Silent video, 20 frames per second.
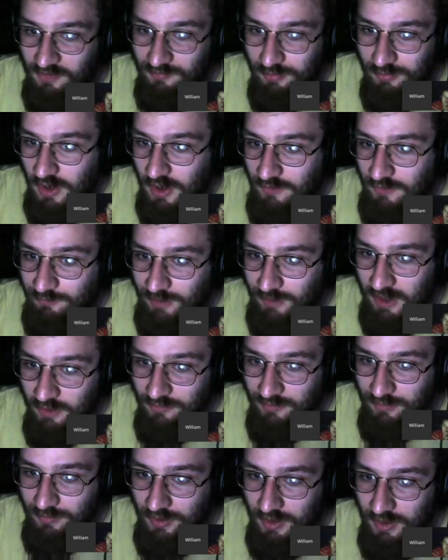bronze power
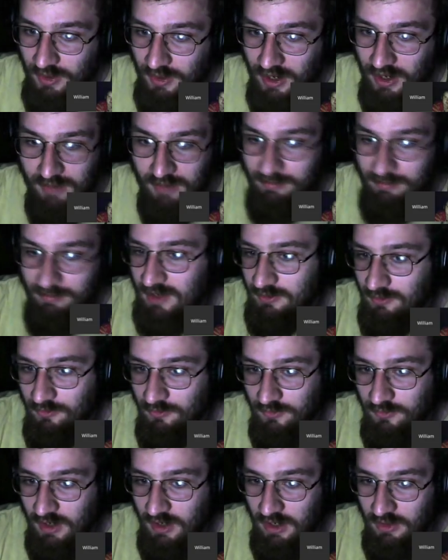supply. I'm not
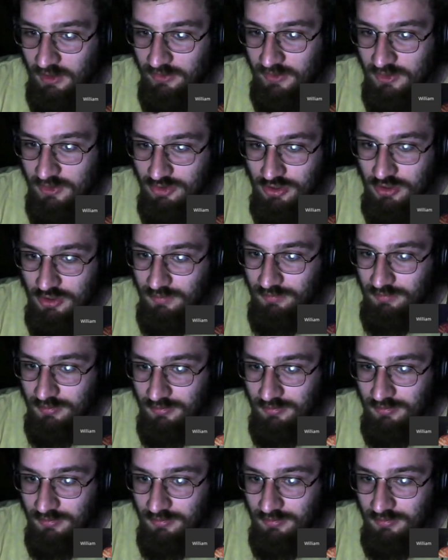using anything cheap.